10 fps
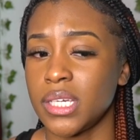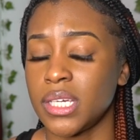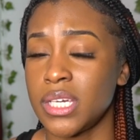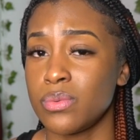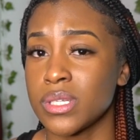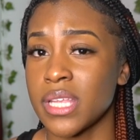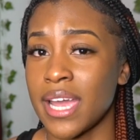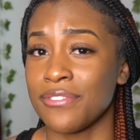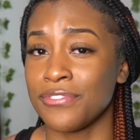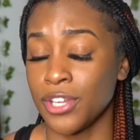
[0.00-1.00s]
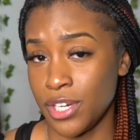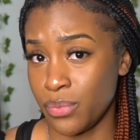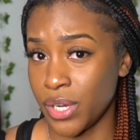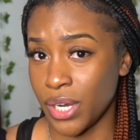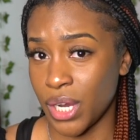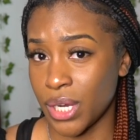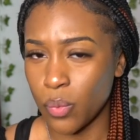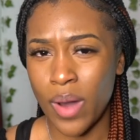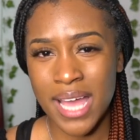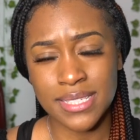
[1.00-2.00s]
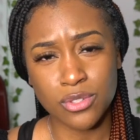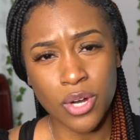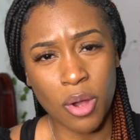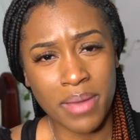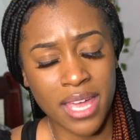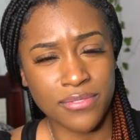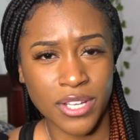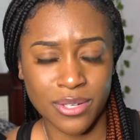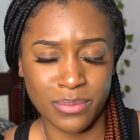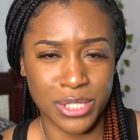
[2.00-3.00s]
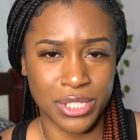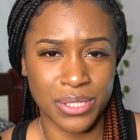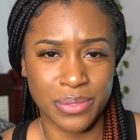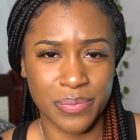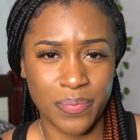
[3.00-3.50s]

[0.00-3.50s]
he was, like, flirting with her. Why is this grown man flirting with you?